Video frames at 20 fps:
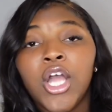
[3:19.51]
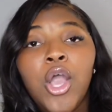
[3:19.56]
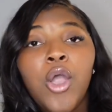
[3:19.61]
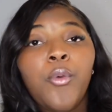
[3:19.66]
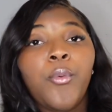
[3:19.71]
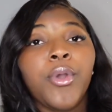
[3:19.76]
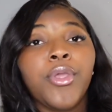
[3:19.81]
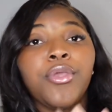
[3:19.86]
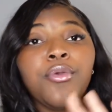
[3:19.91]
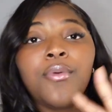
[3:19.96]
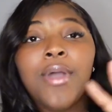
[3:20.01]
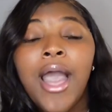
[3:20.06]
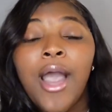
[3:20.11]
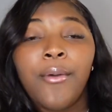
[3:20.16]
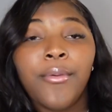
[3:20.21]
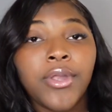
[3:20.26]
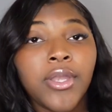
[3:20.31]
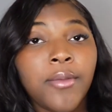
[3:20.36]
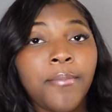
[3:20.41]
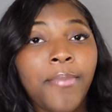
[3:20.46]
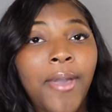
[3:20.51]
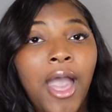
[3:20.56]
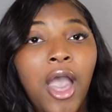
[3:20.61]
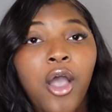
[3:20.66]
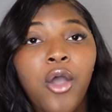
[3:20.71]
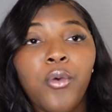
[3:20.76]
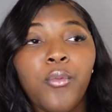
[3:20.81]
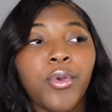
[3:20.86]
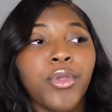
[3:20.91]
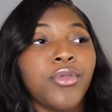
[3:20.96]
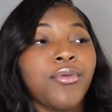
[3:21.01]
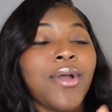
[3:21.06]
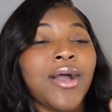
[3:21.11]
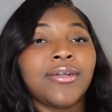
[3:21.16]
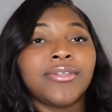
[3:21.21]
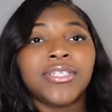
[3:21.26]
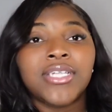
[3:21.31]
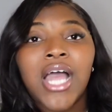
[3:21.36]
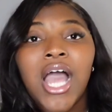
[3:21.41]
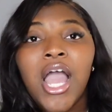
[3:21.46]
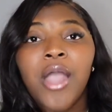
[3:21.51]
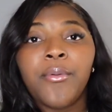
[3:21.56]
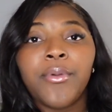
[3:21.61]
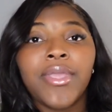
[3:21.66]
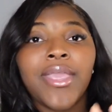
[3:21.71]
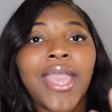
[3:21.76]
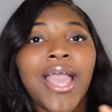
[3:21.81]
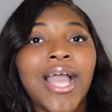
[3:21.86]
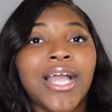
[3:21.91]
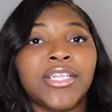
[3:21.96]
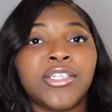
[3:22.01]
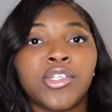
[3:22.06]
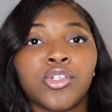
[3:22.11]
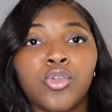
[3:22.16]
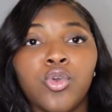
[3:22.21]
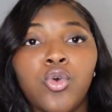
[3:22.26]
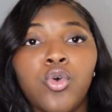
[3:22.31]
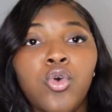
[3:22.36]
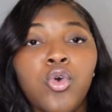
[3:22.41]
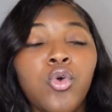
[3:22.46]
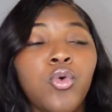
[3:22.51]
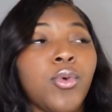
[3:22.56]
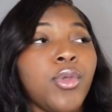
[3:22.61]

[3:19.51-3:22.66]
When you out and about, when you outside, when you're at school,